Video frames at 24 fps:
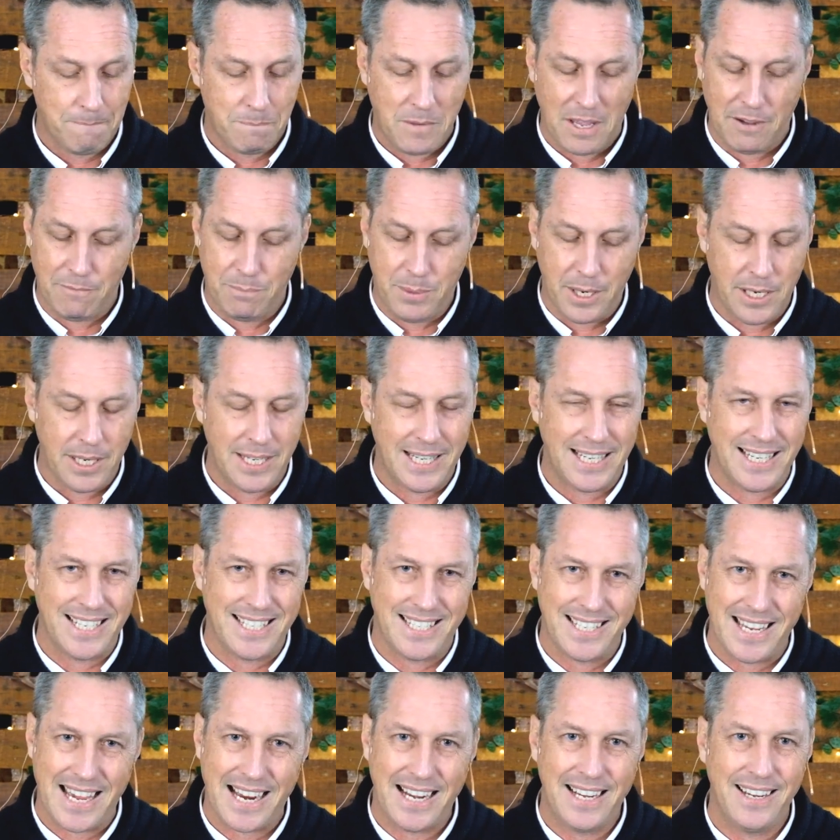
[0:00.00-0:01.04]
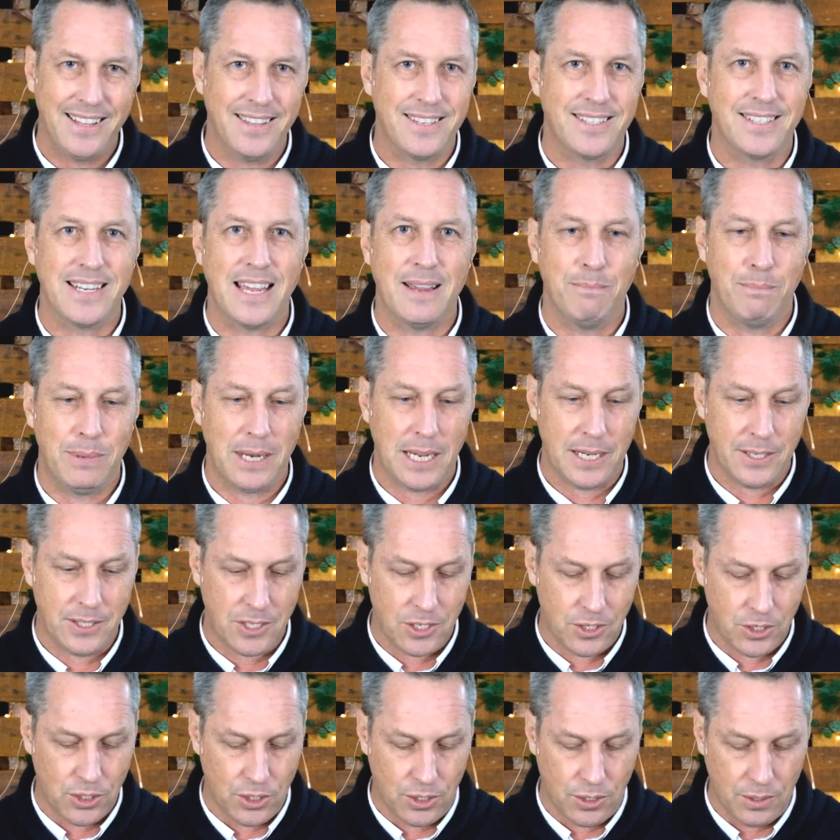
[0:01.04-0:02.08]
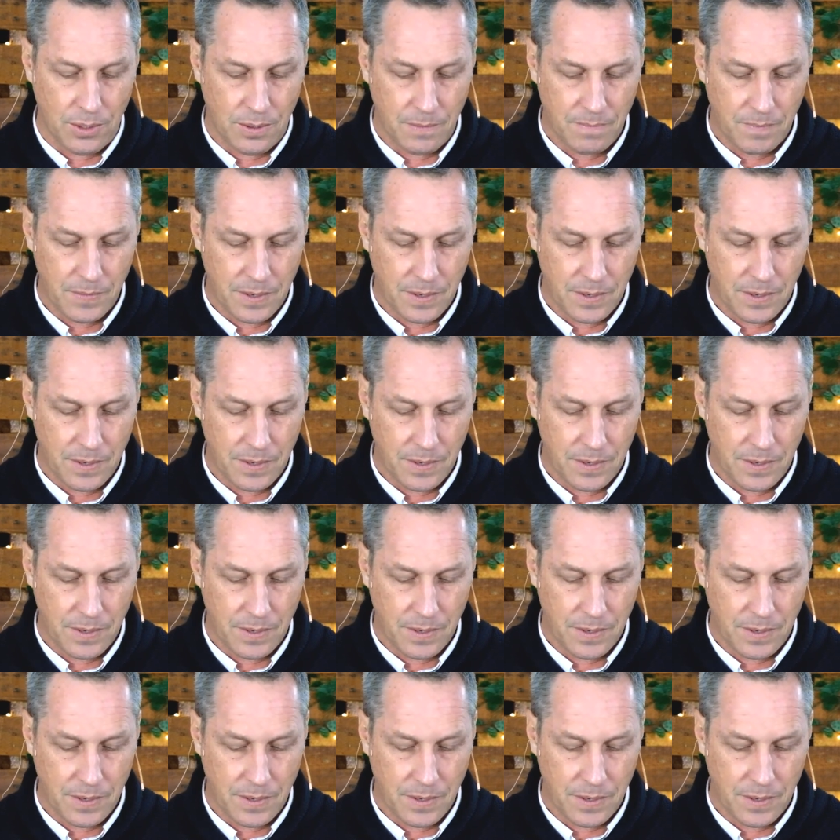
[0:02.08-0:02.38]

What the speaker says: have been in exactly the same place as you.